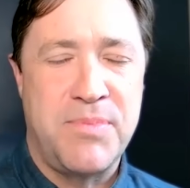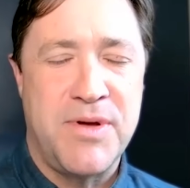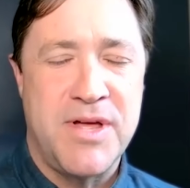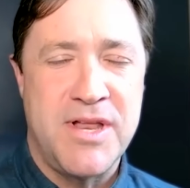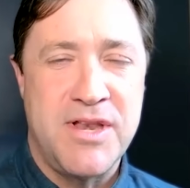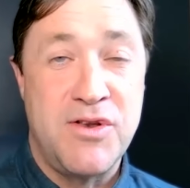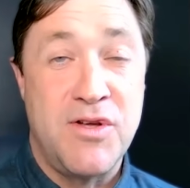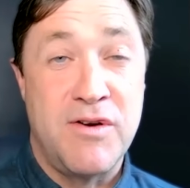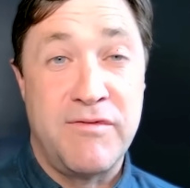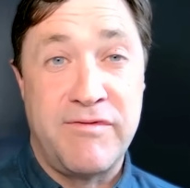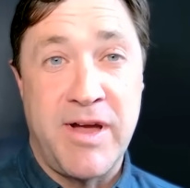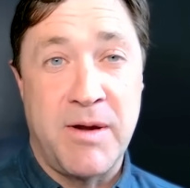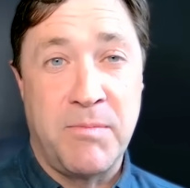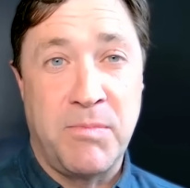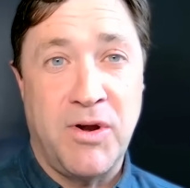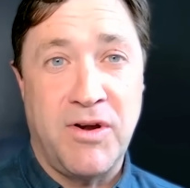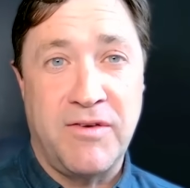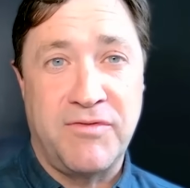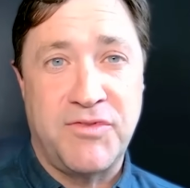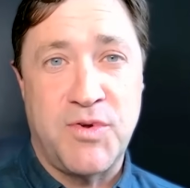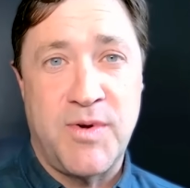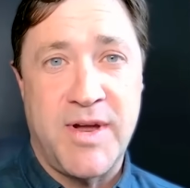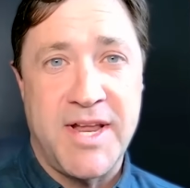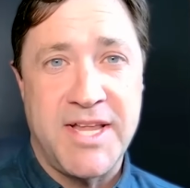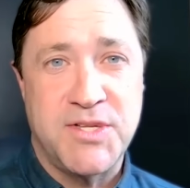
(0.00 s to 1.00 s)
But in November
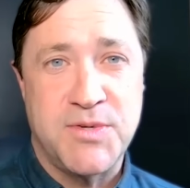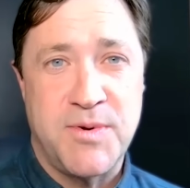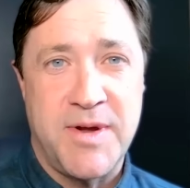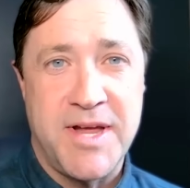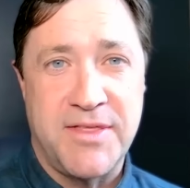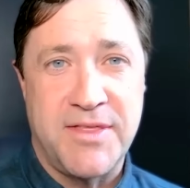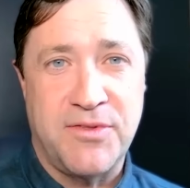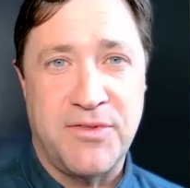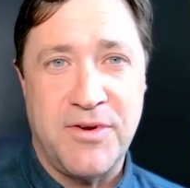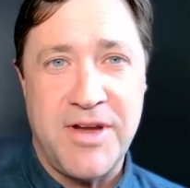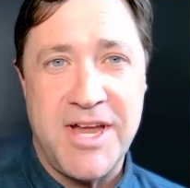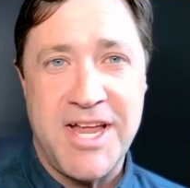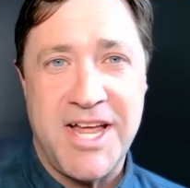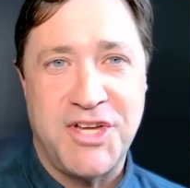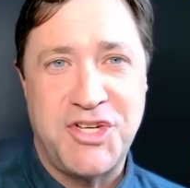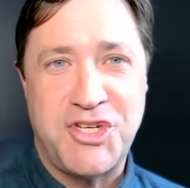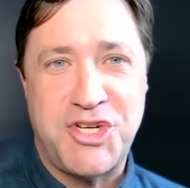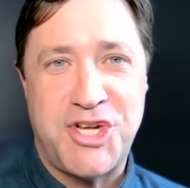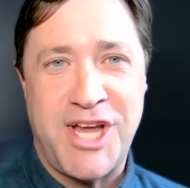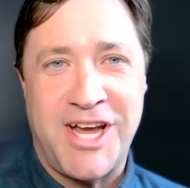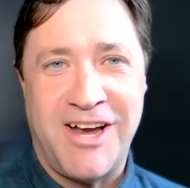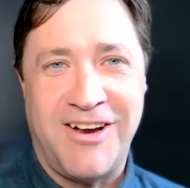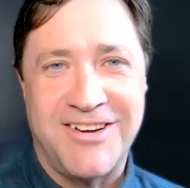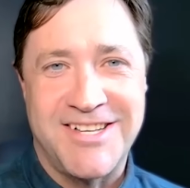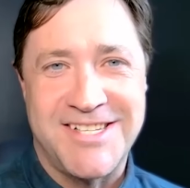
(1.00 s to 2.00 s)
of 2023, I
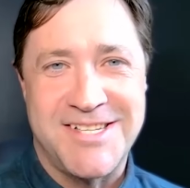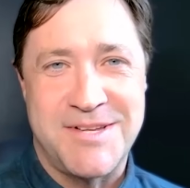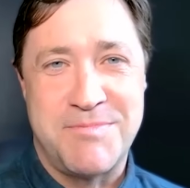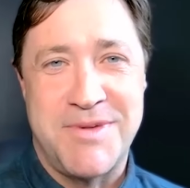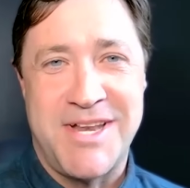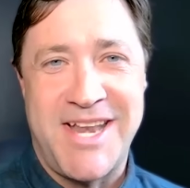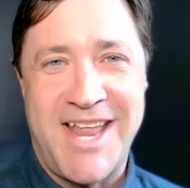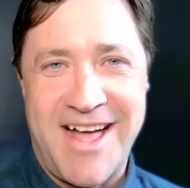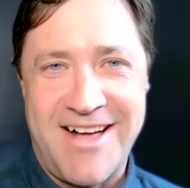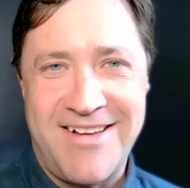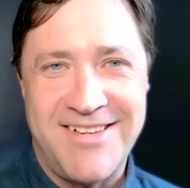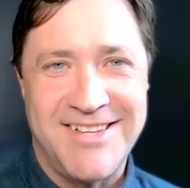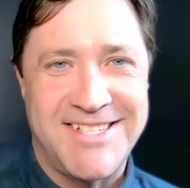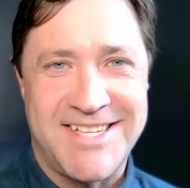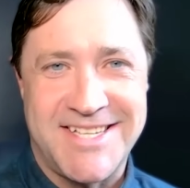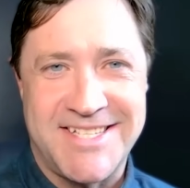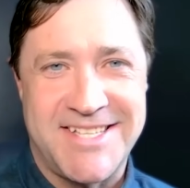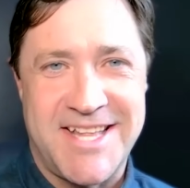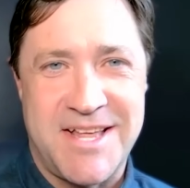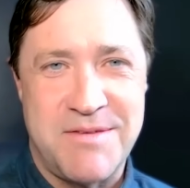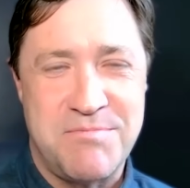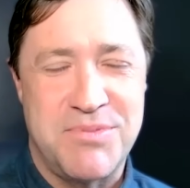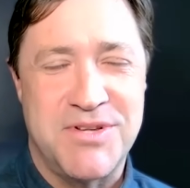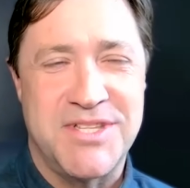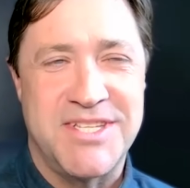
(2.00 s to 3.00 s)
shared some analysis
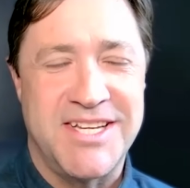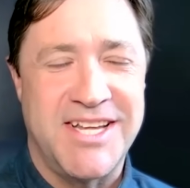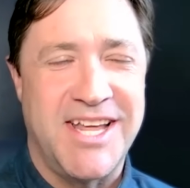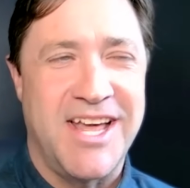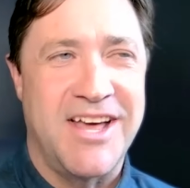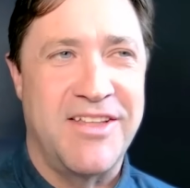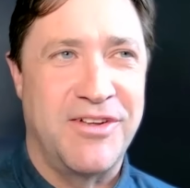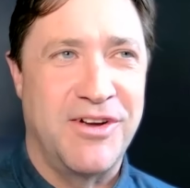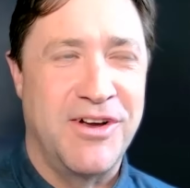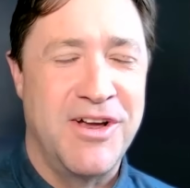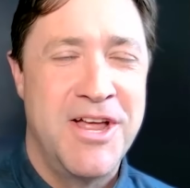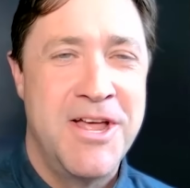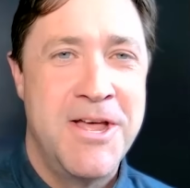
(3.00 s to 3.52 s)
that I put together